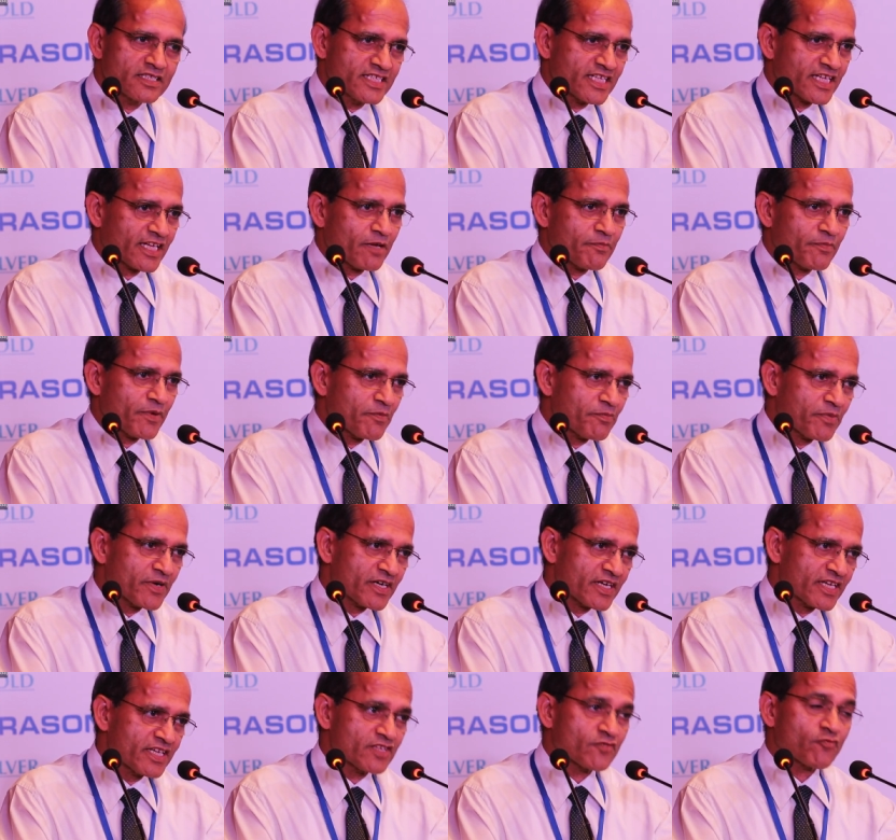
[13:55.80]
J K
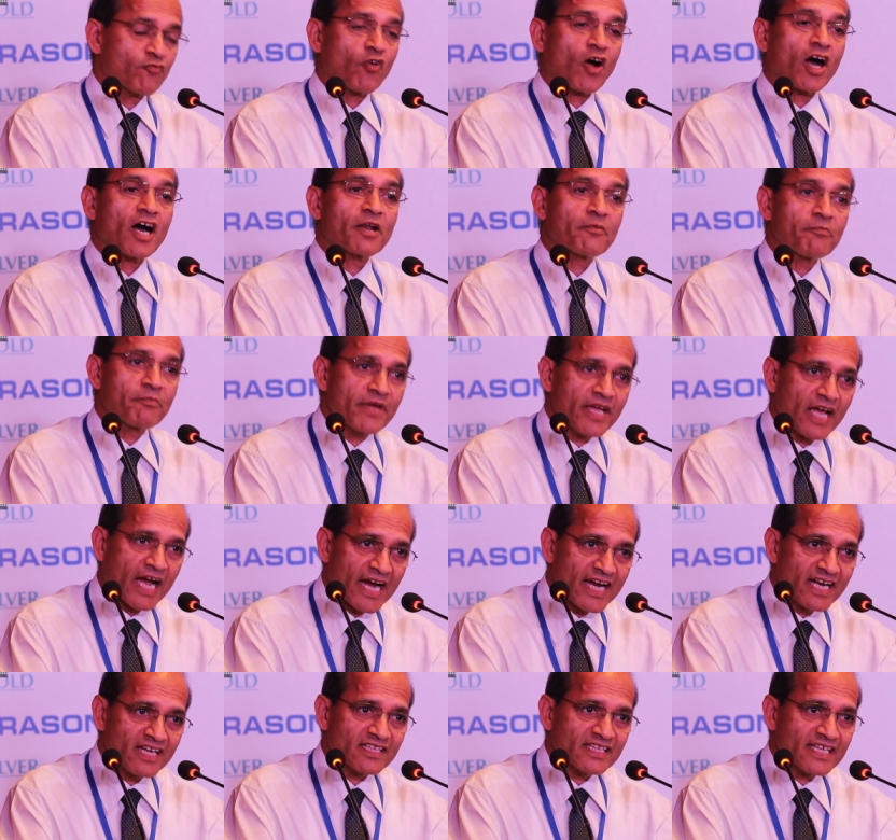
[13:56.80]
Paper is far
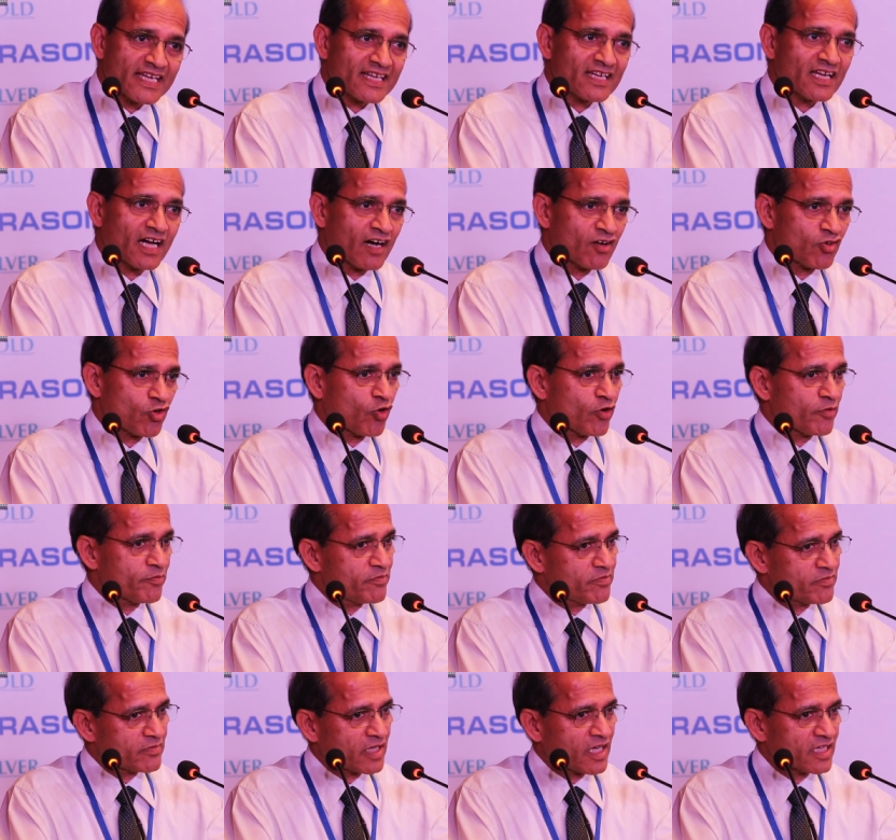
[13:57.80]
behind than our
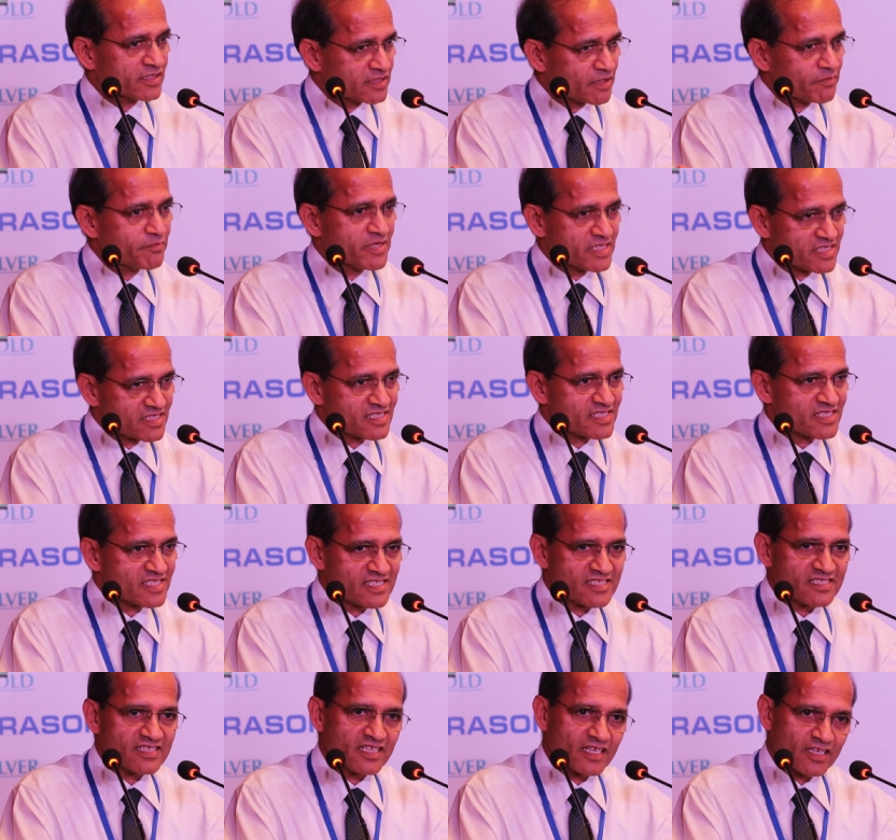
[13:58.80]
own other
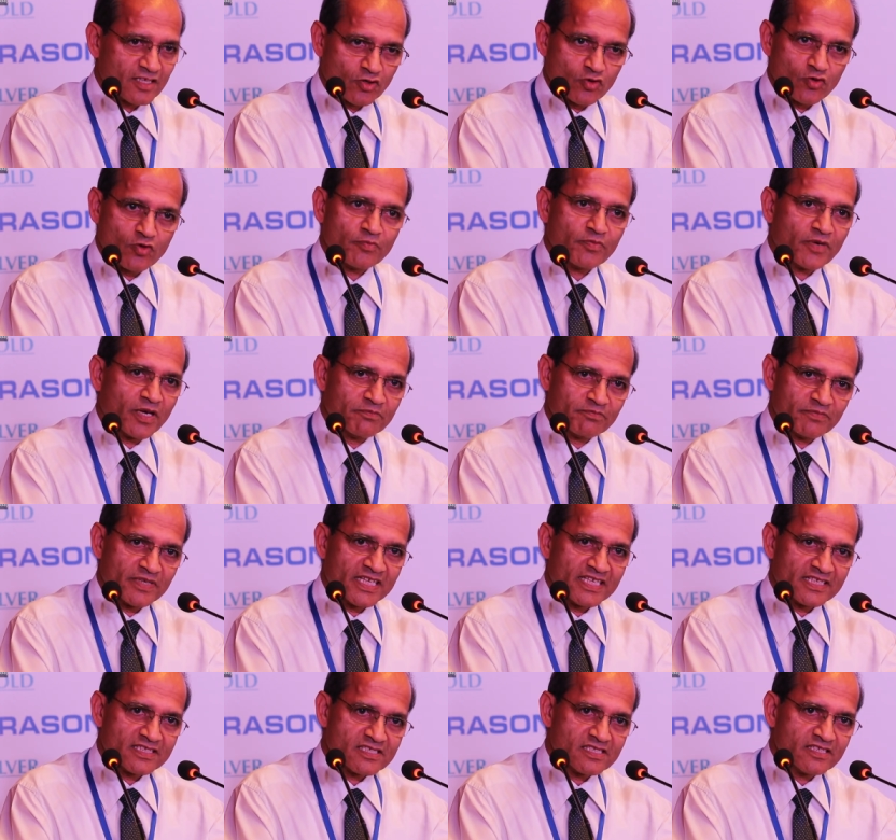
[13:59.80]
businesses in our group
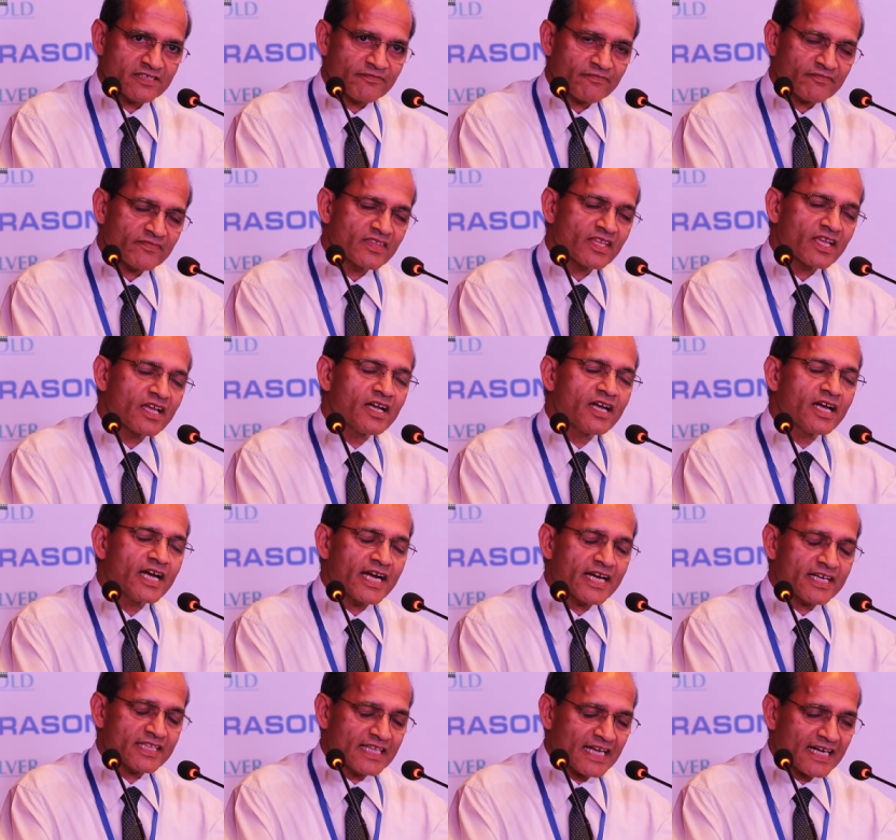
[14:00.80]
companies.
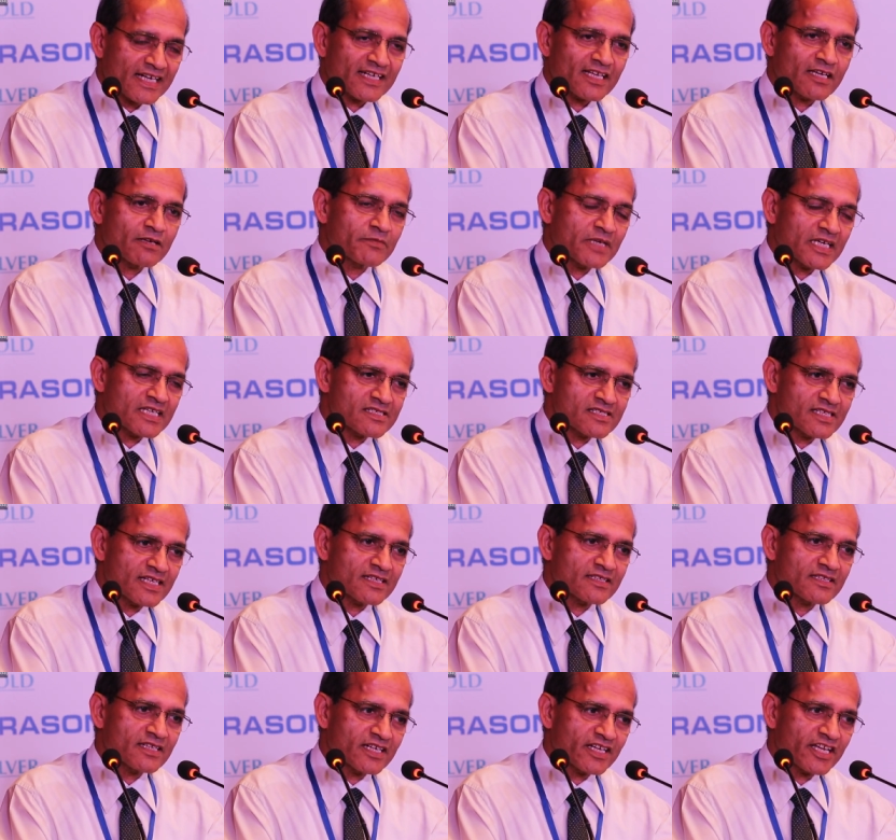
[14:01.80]
At that time I
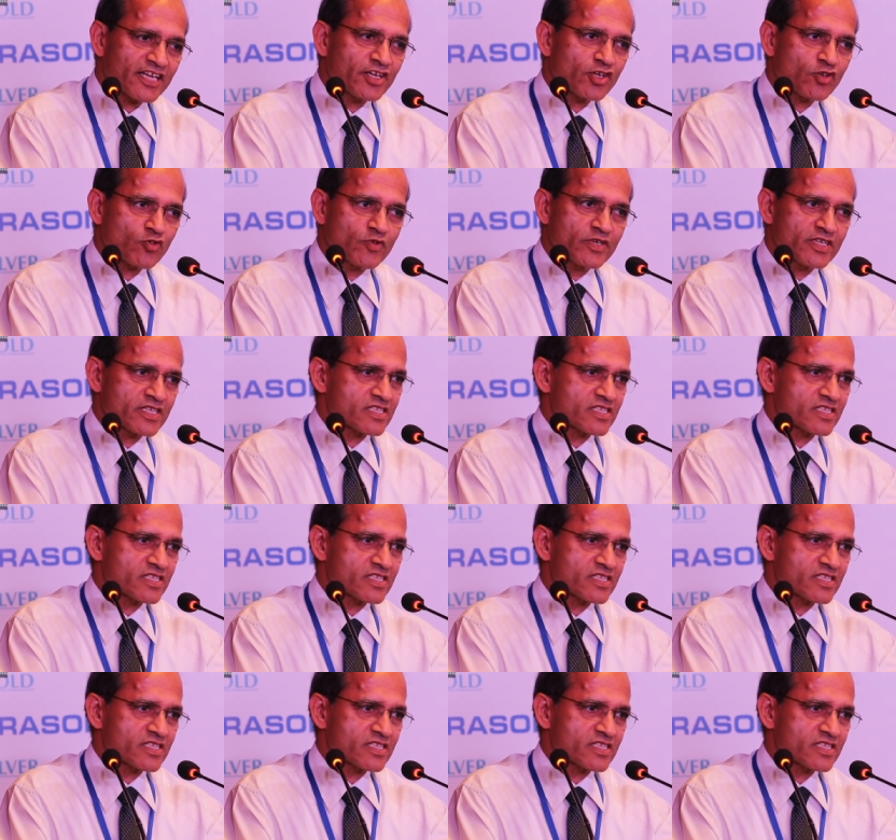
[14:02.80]
said that in two